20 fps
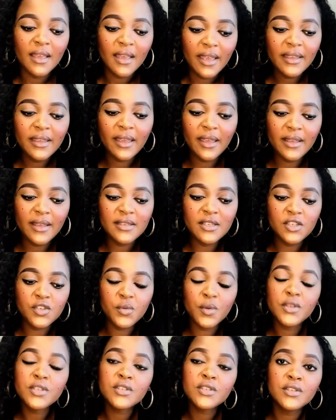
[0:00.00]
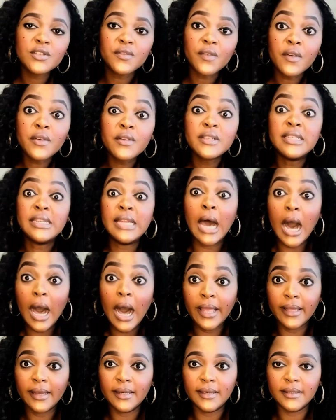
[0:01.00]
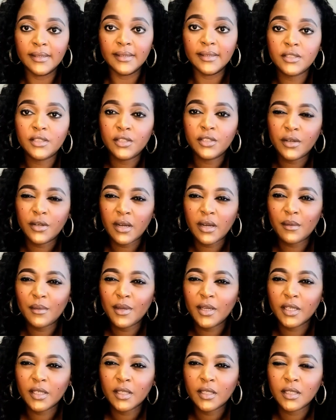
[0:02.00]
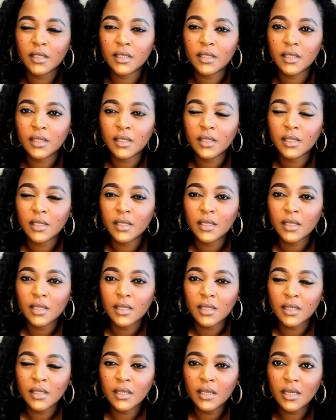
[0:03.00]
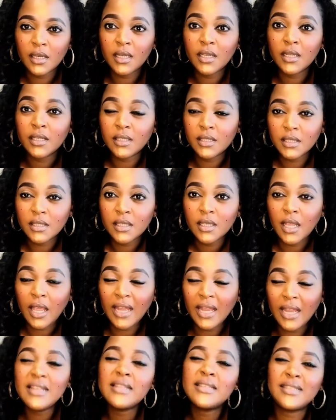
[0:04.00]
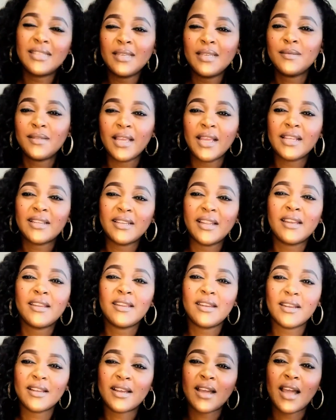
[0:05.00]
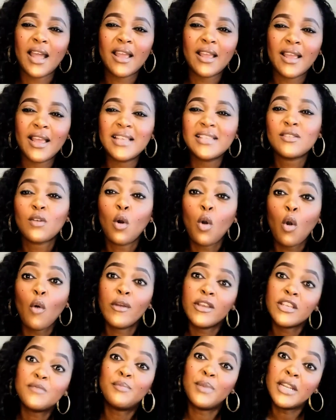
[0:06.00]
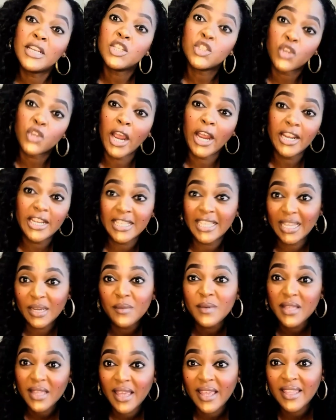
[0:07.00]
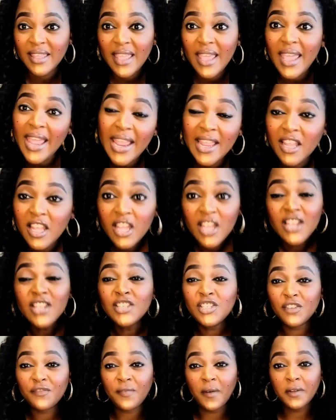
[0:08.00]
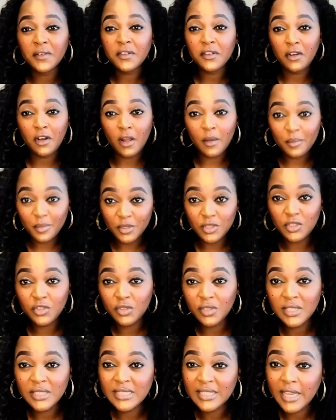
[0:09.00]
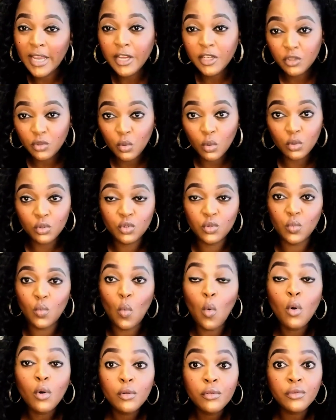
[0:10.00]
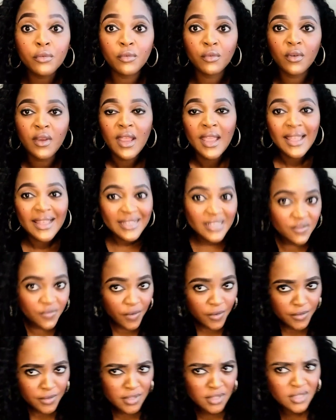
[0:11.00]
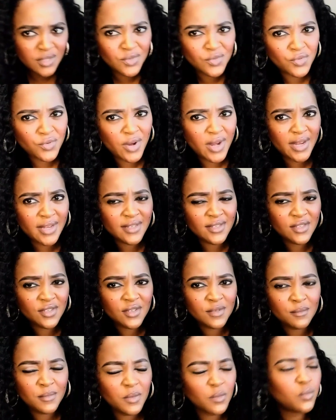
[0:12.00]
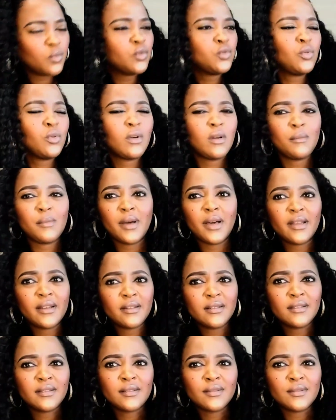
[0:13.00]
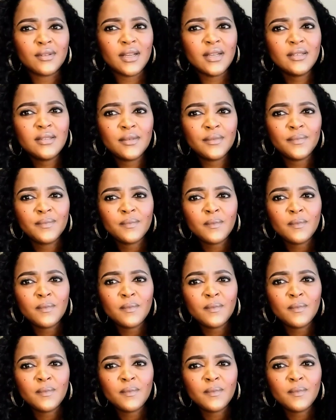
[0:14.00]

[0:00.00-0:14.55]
AKA situation is very dire. You know what I mean? It is. And it seems like Nadia Nakai has always been trying to get with AKA. She found an opportunity, a door to walk through. It's very strange. But we'll talk about it, right?